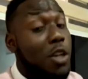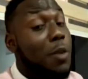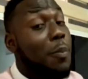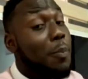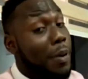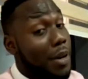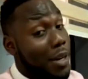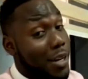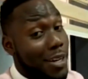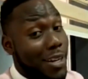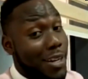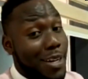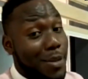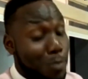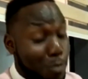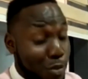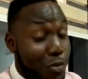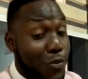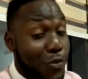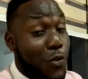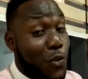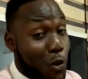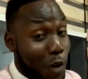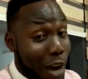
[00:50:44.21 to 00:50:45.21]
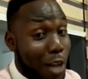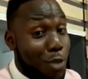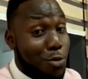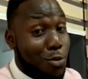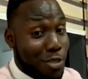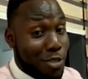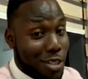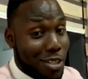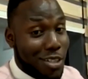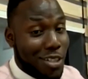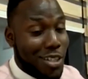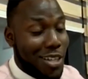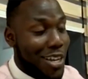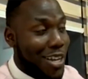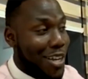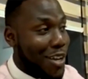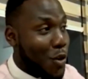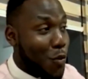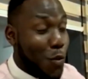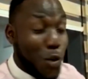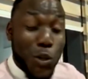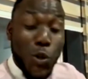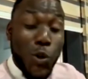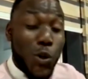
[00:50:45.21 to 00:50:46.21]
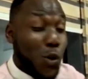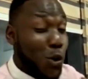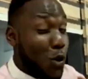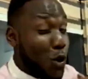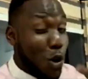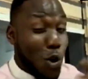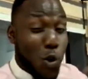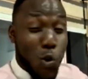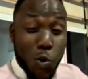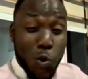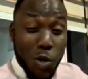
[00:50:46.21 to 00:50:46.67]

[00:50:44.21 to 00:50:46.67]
We don't look older. We don't